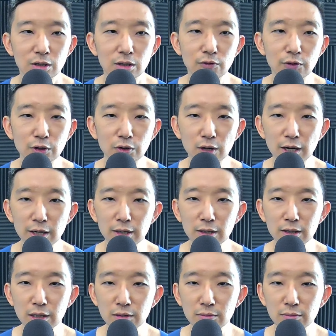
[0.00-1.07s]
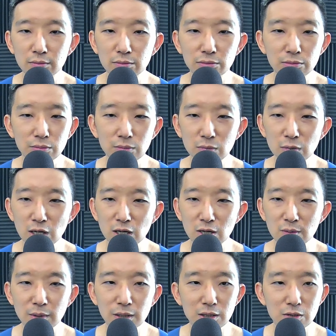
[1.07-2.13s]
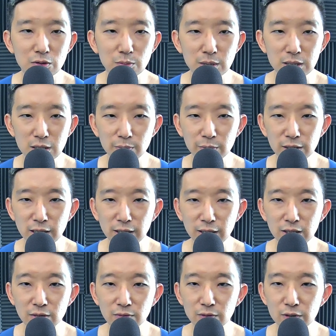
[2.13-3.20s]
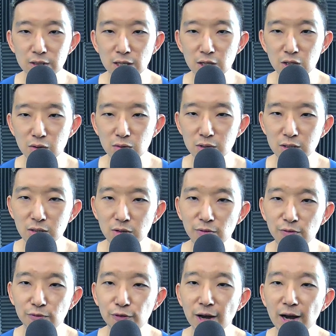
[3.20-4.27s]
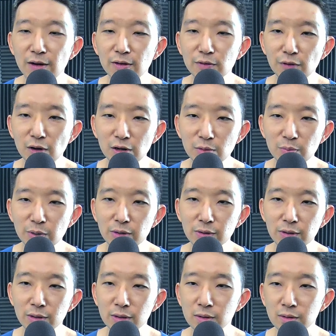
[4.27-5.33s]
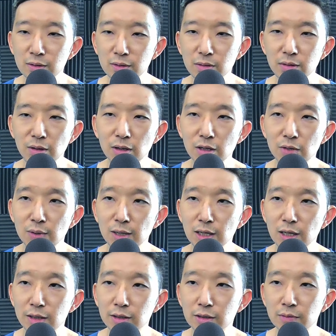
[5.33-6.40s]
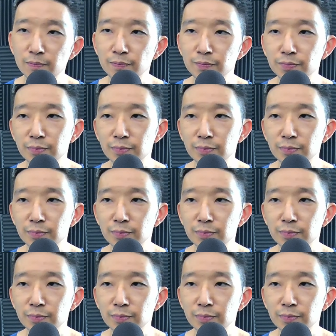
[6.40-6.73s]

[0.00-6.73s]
If we go higher, then maybe this could be something like an inverse head and shoulders. Very, very big one. And then we hit higher,